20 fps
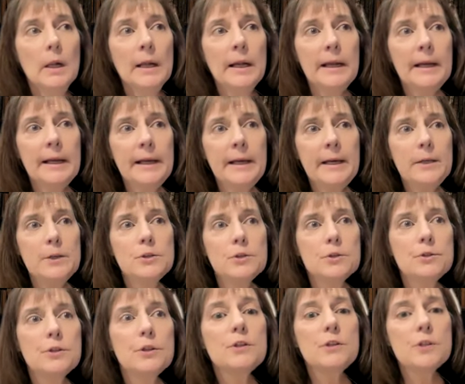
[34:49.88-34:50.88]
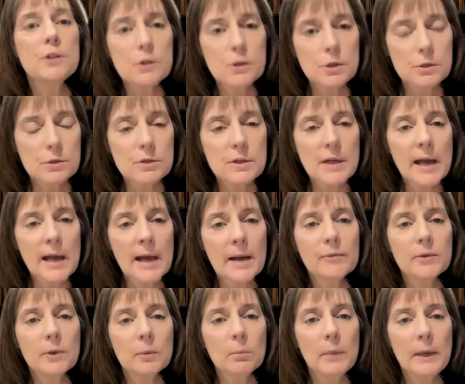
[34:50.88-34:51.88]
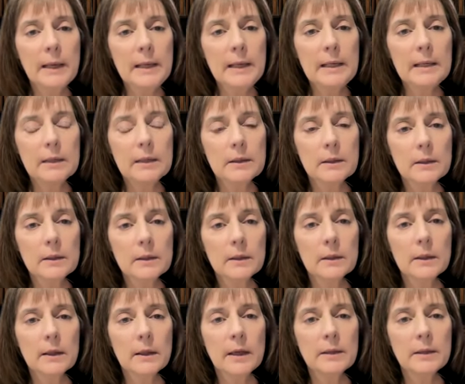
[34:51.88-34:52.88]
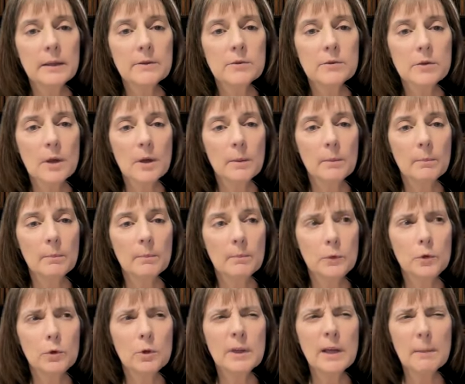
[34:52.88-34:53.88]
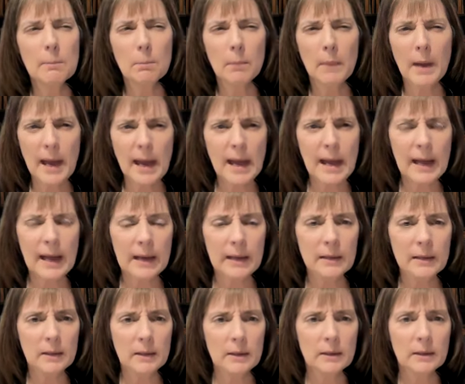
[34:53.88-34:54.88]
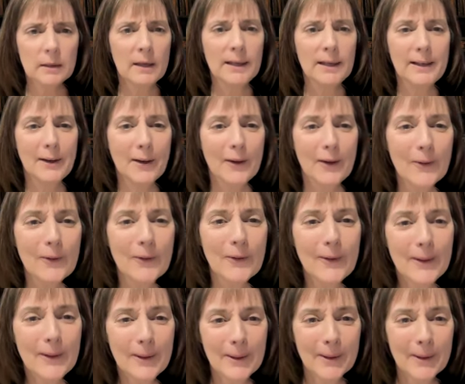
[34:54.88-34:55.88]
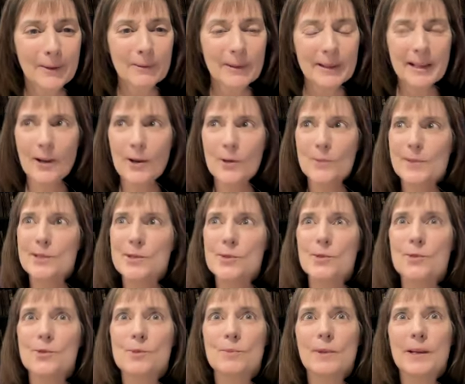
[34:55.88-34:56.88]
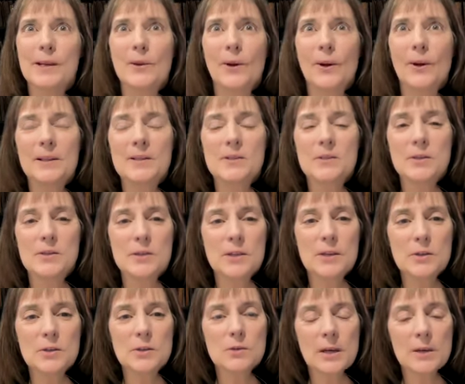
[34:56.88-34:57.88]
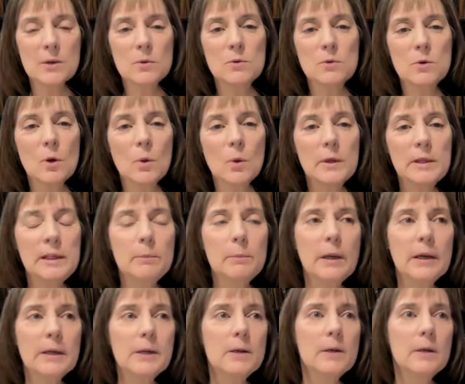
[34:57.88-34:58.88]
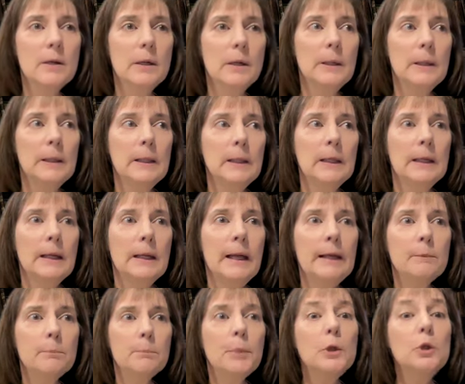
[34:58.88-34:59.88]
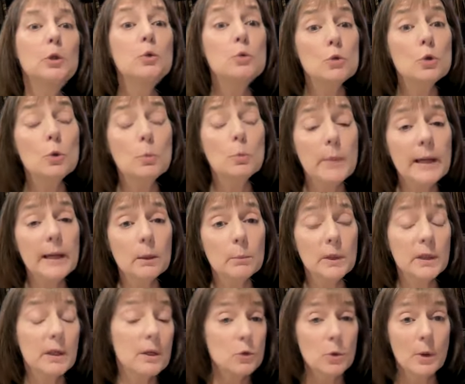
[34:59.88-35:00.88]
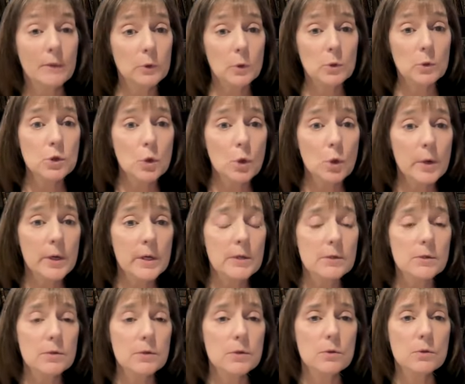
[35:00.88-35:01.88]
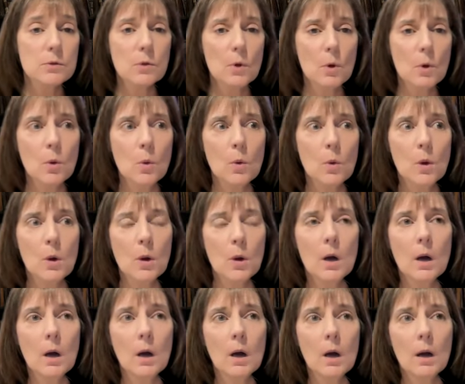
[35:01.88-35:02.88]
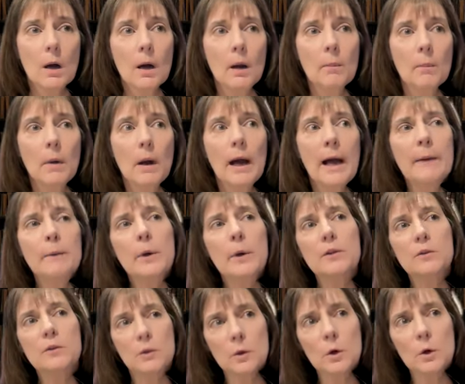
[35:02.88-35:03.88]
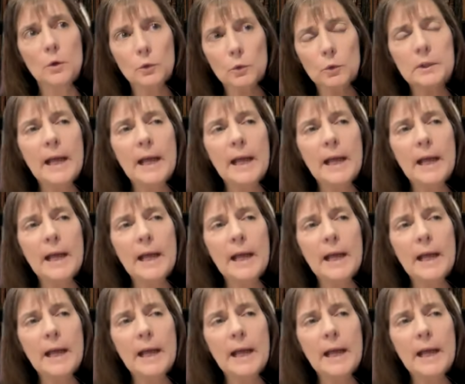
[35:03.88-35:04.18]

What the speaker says: aged decisions to have to make. And it's, you get mad I'm like, how am I supposed to make all these decisions? I don't know any better. But you do make them because you have no choice. So you go through an